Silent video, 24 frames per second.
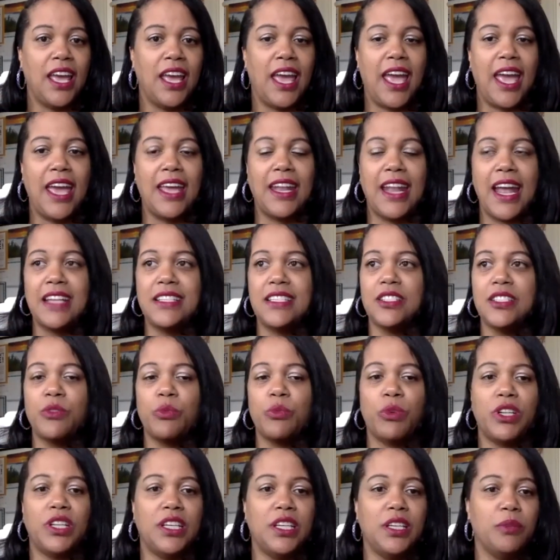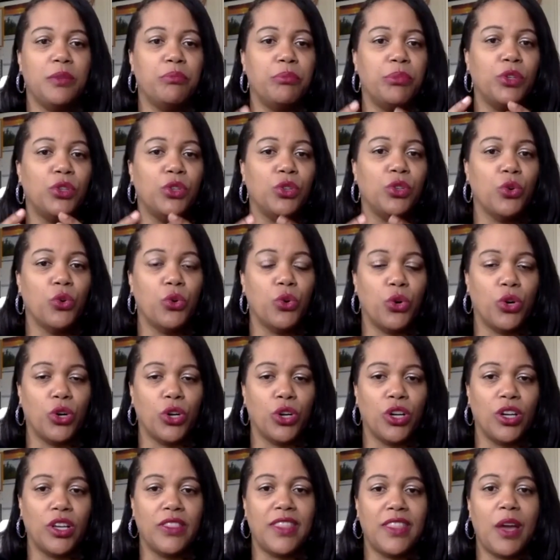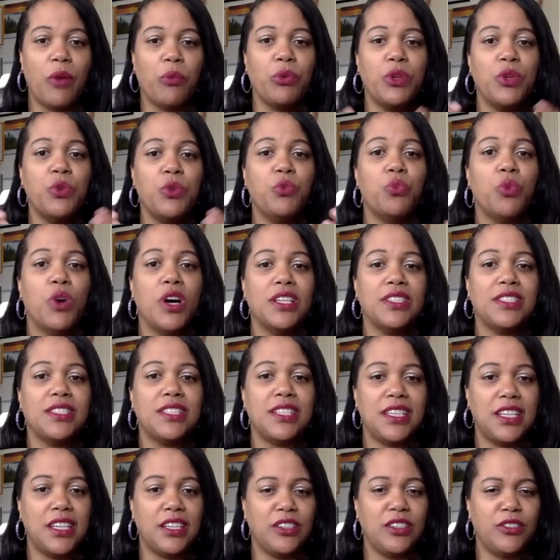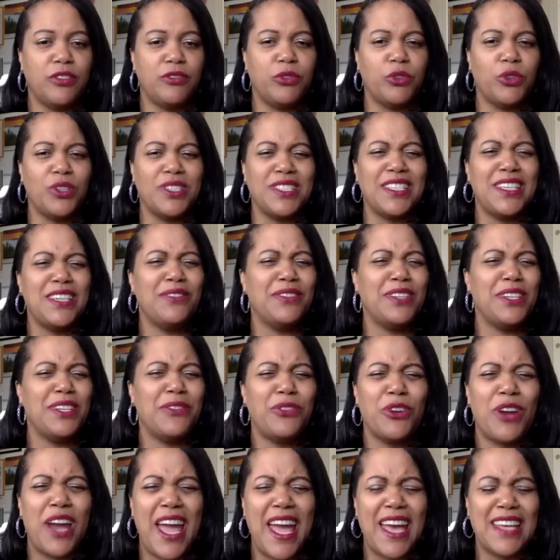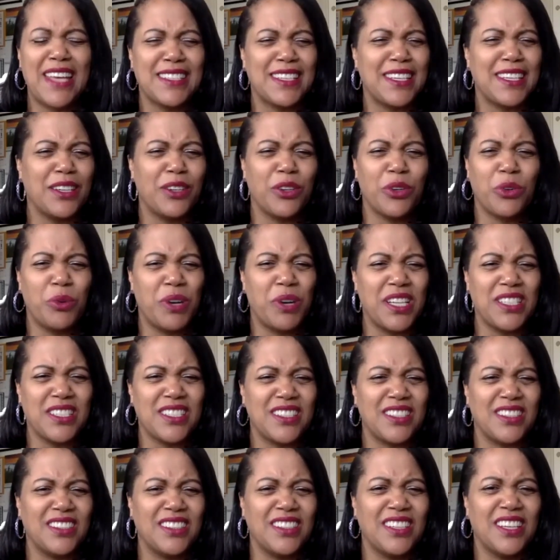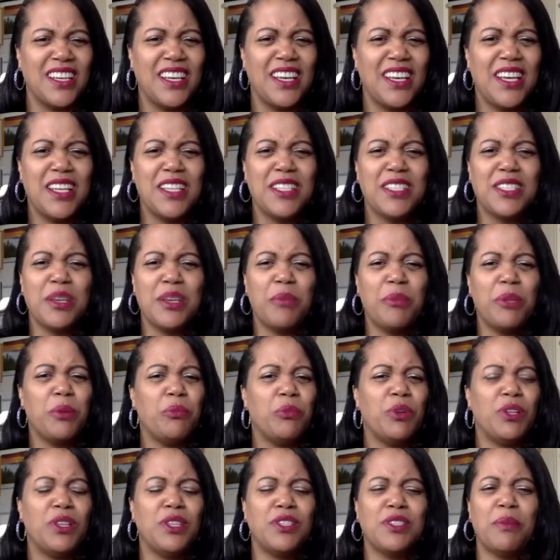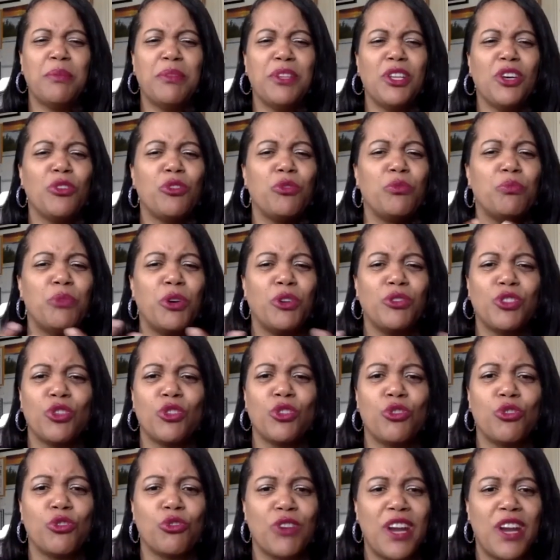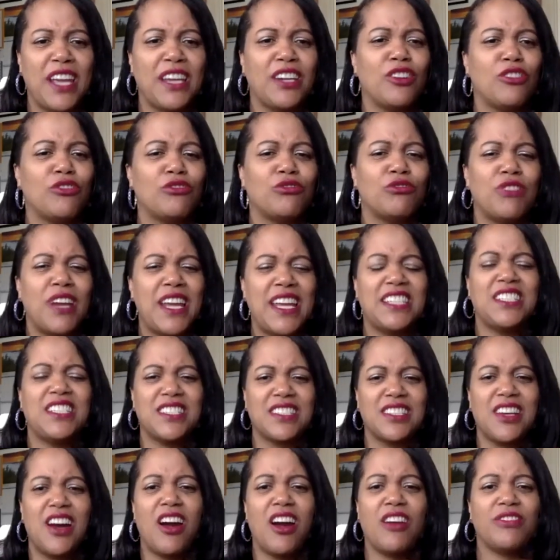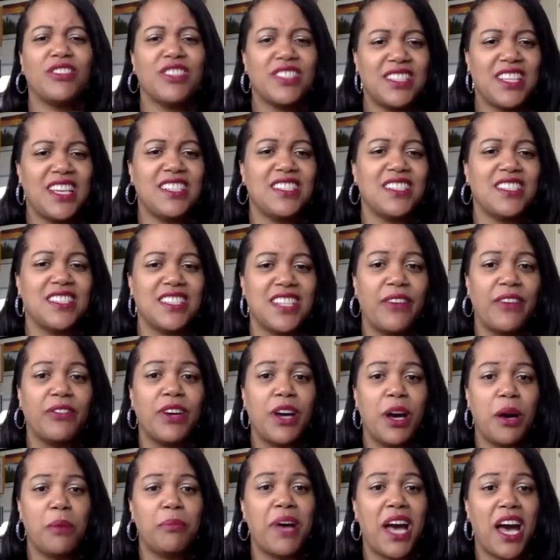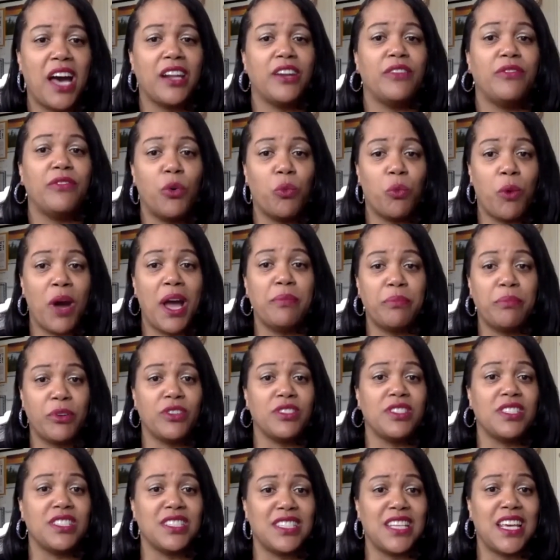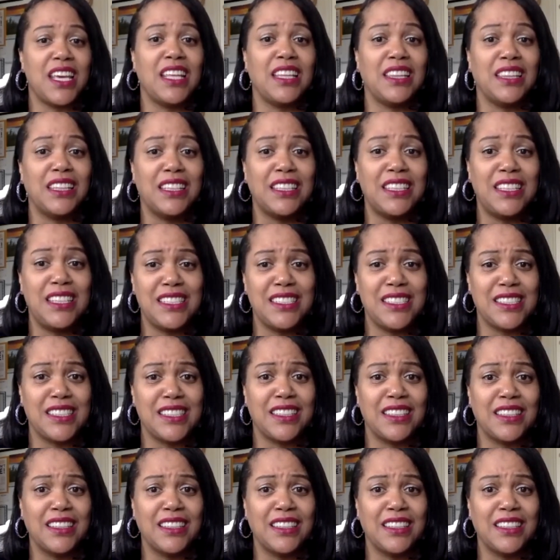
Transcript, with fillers: and i just want to implore that we want to hear your voice even if you're asking a question some of the some of the most great courageous conversations have come out of a white person saying lakisha